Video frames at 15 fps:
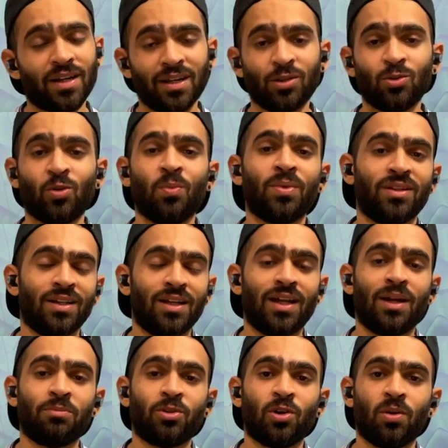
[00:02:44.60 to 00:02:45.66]
trying to open the
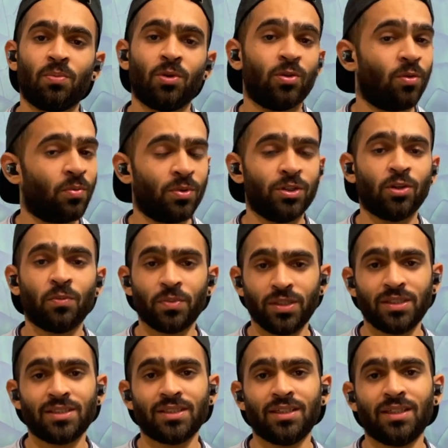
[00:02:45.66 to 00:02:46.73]
laptop or open your
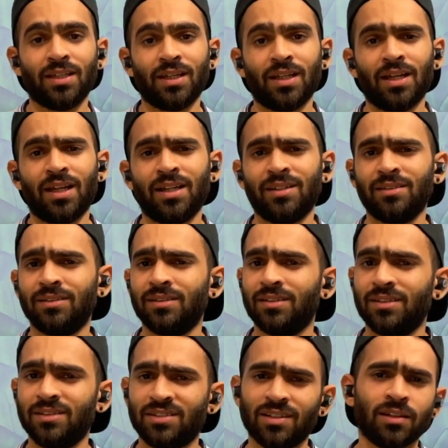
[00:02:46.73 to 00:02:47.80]
PC and
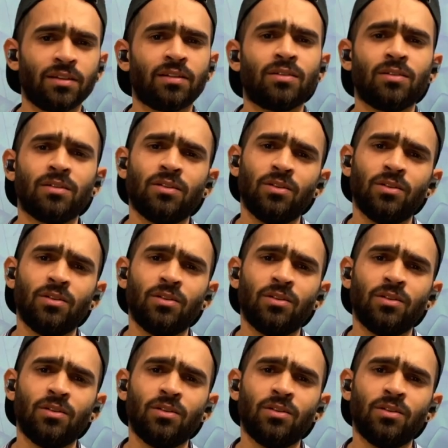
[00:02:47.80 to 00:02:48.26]
just